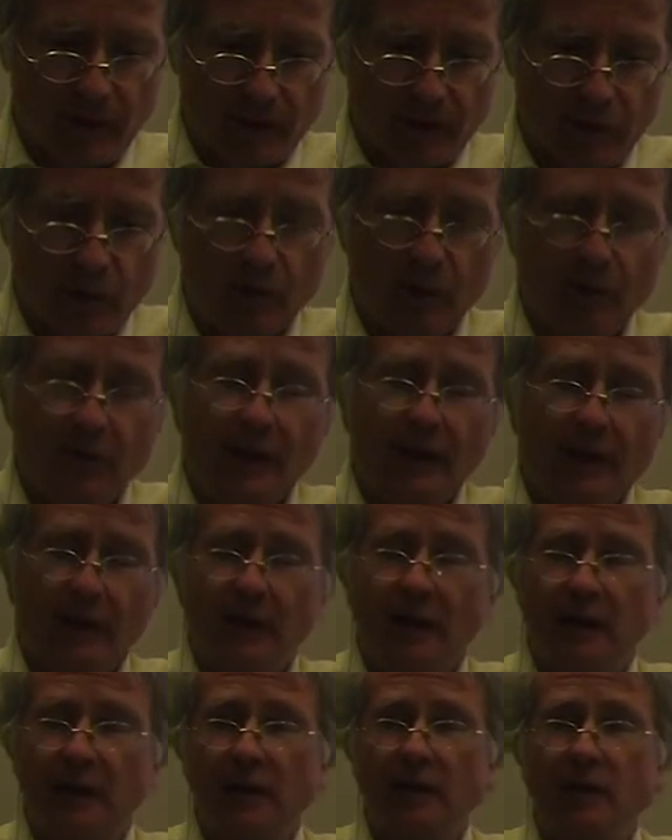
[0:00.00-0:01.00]
do you think
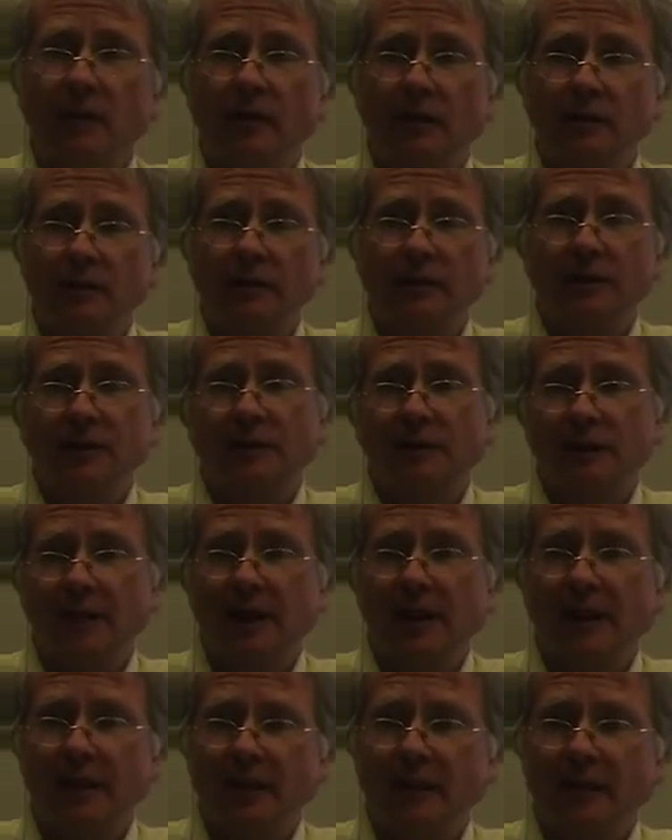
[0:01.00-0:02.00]
you own your
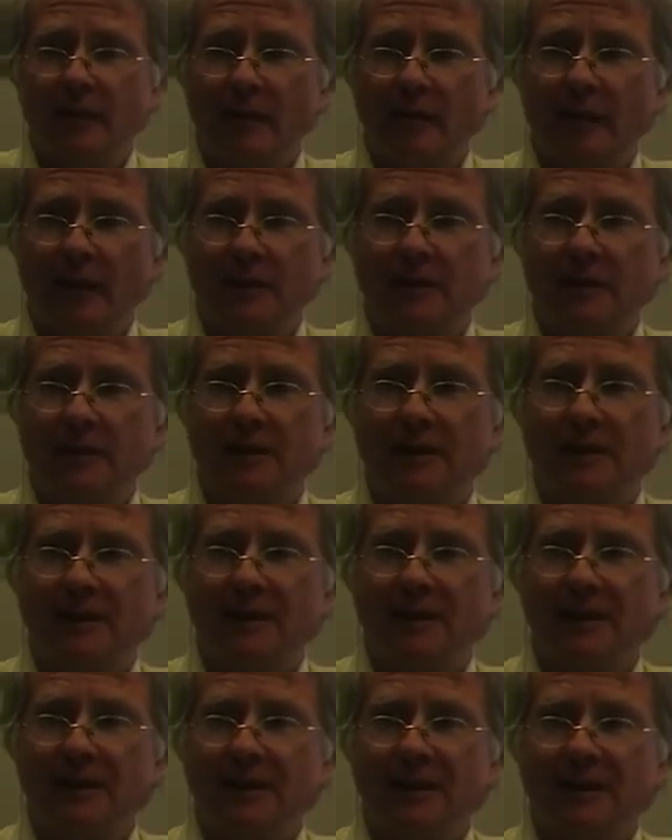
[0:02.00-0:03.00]
genetic information?
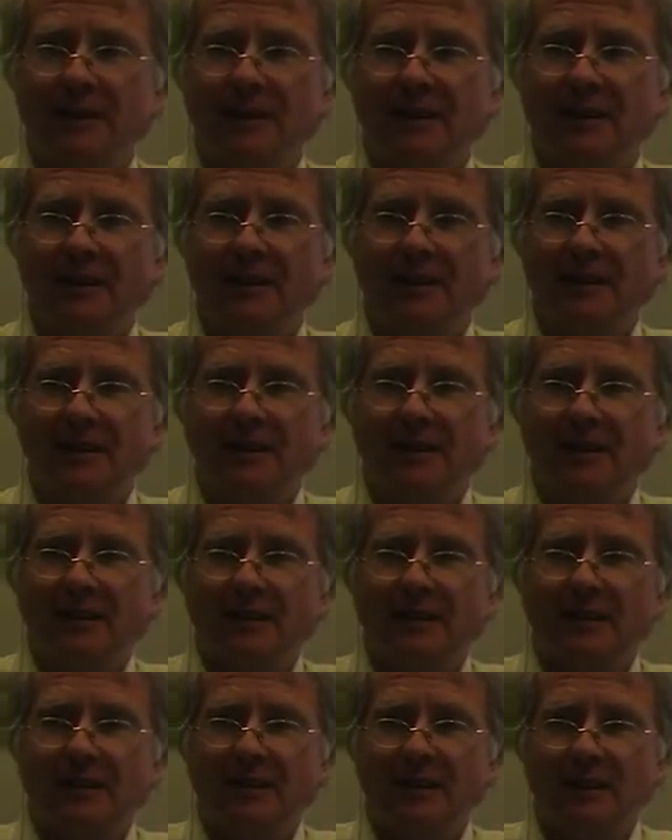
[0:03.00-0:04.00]

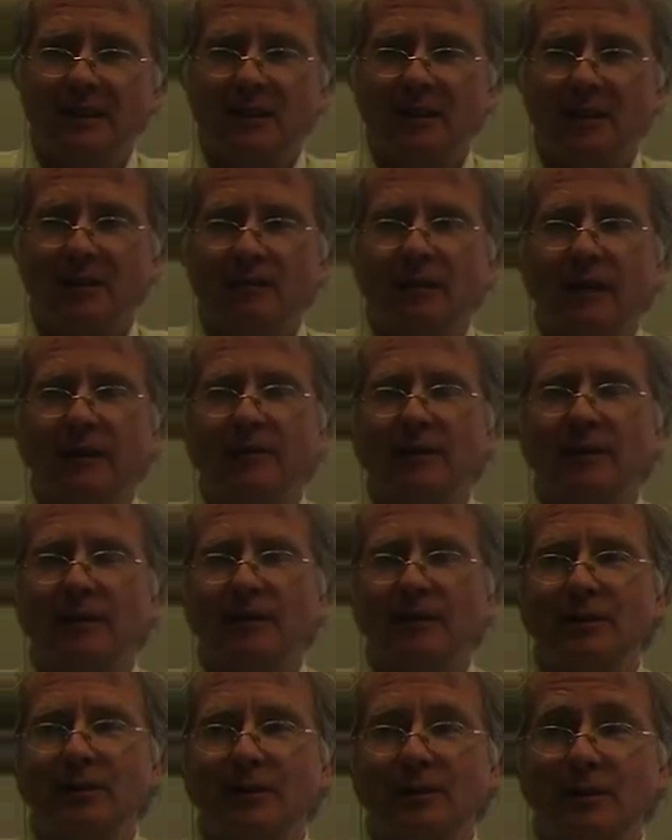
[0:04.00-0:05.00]
Does your mother
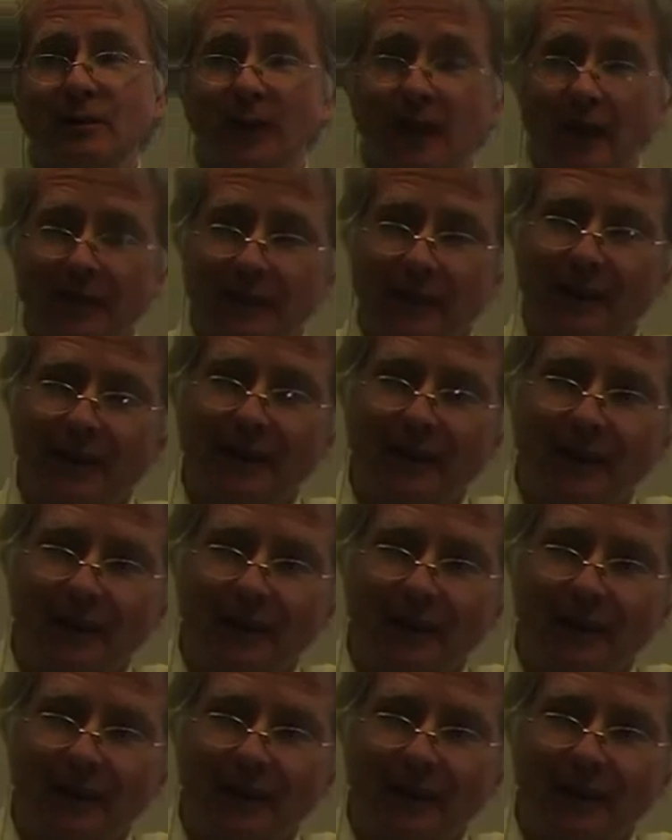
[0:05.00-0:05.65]
or father